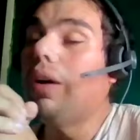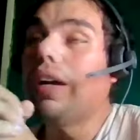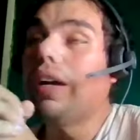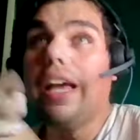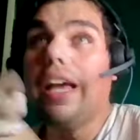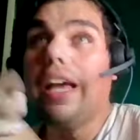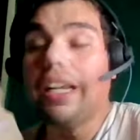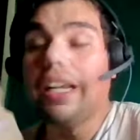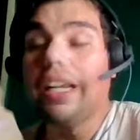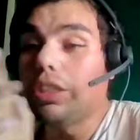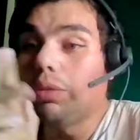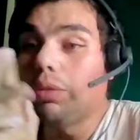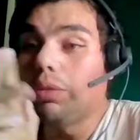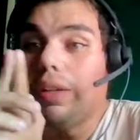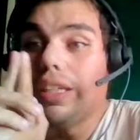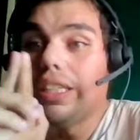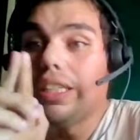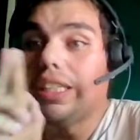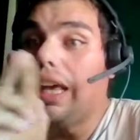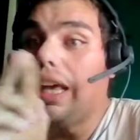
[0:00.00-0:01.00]
again, I just
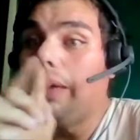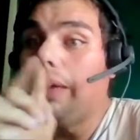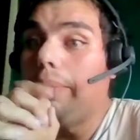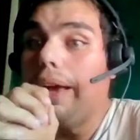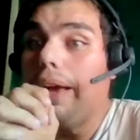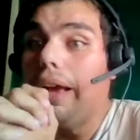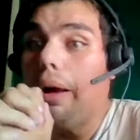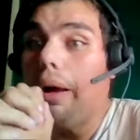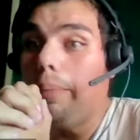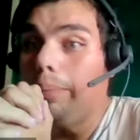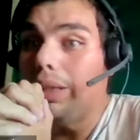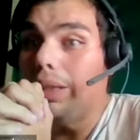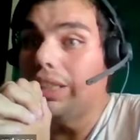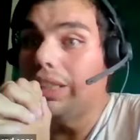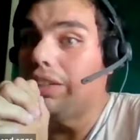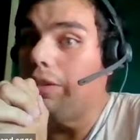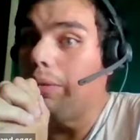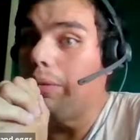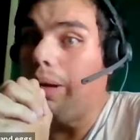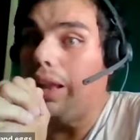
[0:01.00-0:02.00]
want to say my
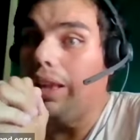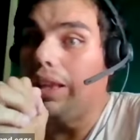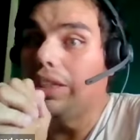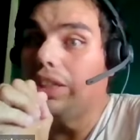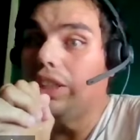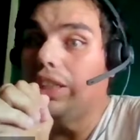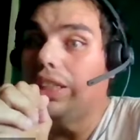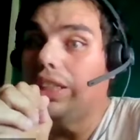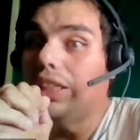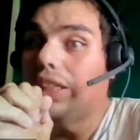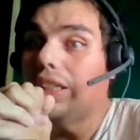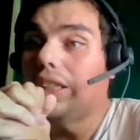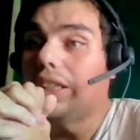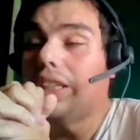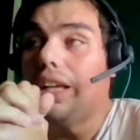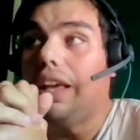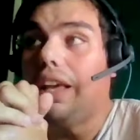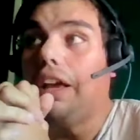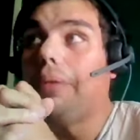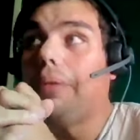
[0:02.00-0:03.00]
humblest of apologies
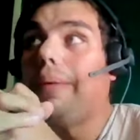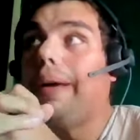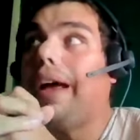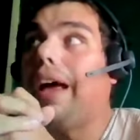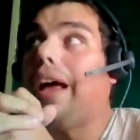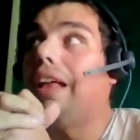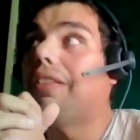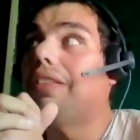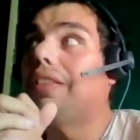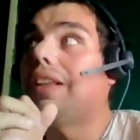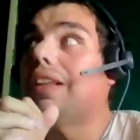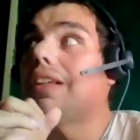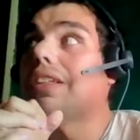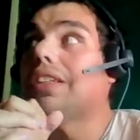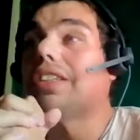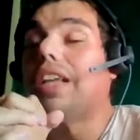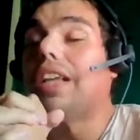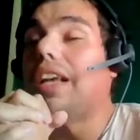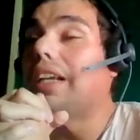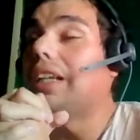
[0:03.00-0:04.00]
to him and
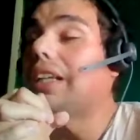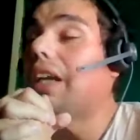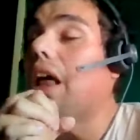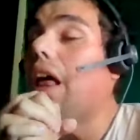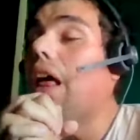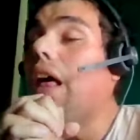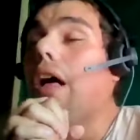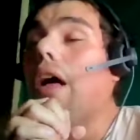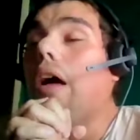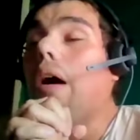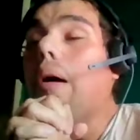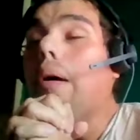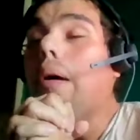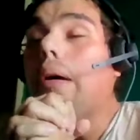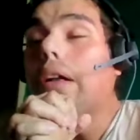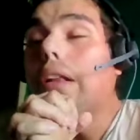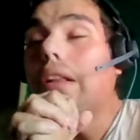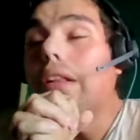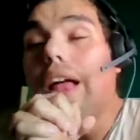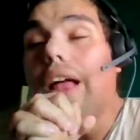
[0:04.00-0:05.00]
send
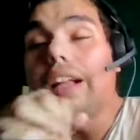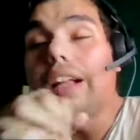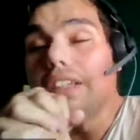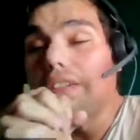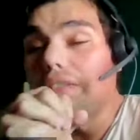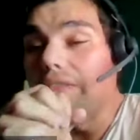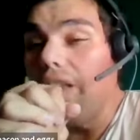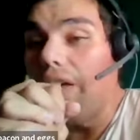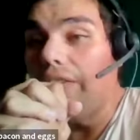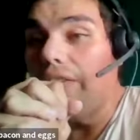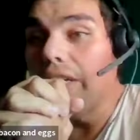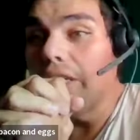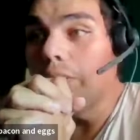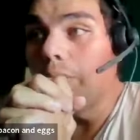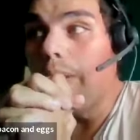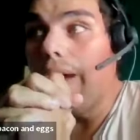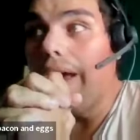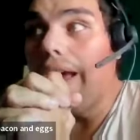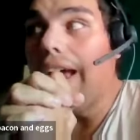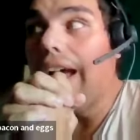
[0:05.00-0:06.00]
lots of love
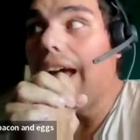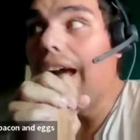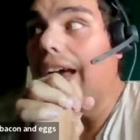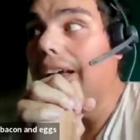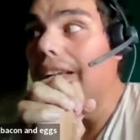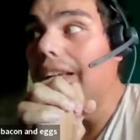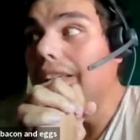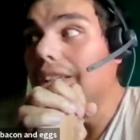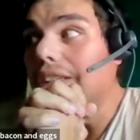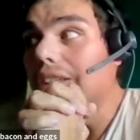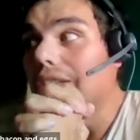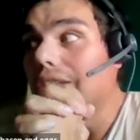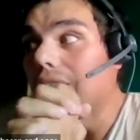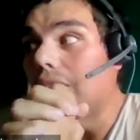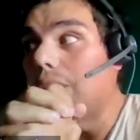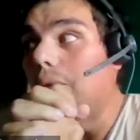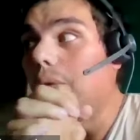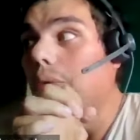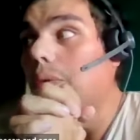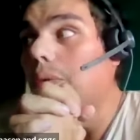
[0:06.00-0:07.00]
his way. And
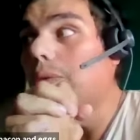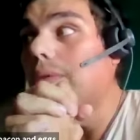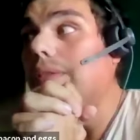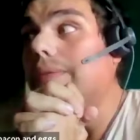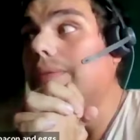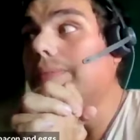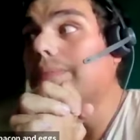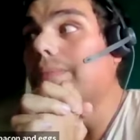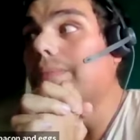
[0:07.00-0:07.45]
so